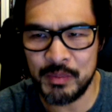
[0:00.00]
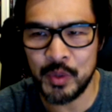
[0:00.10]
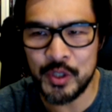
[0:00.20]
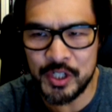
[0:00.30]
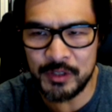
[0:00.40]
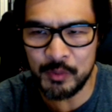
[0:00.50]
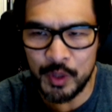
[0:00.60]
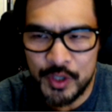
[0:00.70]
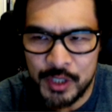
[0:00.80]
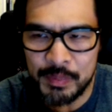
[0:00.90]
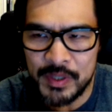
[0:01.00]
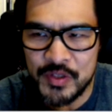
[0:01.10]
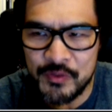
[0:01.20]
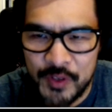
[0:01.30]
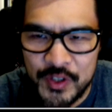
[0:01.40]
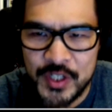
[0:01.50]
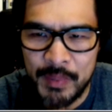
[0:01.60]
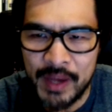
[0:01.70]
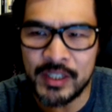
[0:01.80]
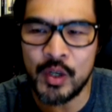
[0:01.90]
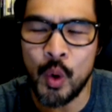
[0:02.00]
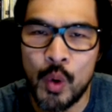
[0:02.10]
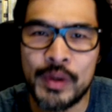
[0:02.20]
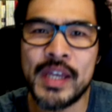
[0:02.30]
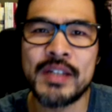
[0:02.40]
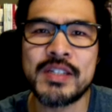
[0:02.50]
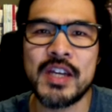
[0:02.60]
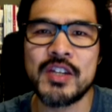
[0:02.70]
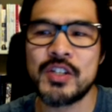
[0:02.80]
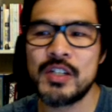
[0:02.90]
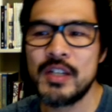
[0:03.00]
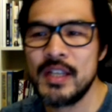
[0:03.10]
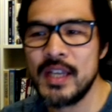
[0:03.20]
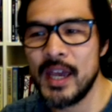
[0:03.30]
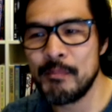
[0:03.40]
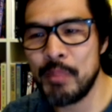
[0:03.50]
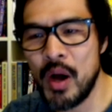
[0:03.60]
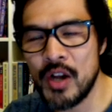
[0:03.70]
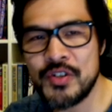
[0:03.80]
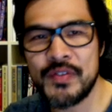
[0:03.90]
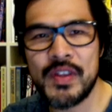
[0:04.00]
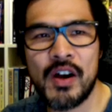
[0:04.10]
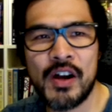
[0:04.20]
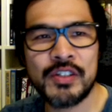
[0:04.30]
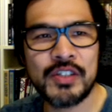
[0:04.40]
Worship is first about an orientation and posture of the heart.